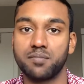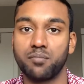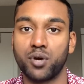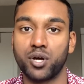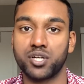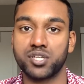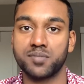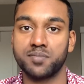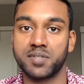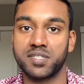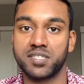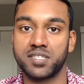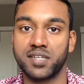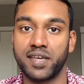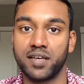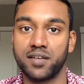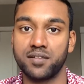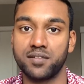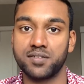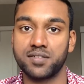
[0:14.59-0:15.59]
Mark
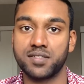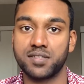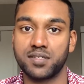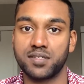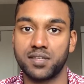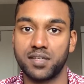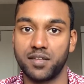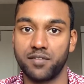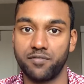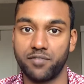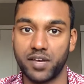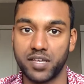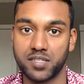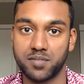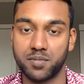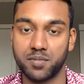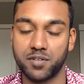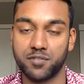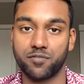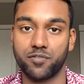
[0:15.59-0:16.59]
Spitznagel's
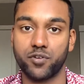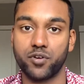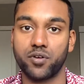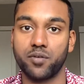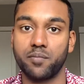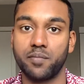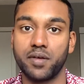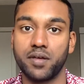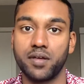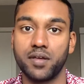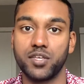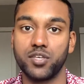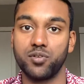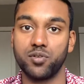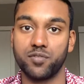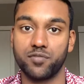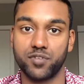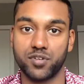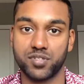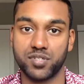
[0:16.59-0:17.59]
investment firm,
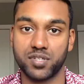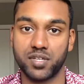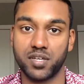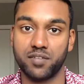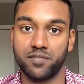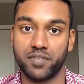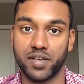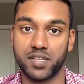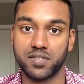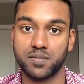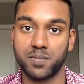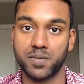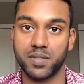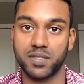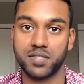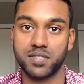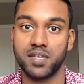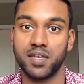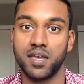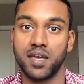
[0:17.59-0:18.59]
Universal
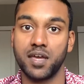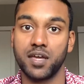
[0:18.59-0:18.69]
Investments,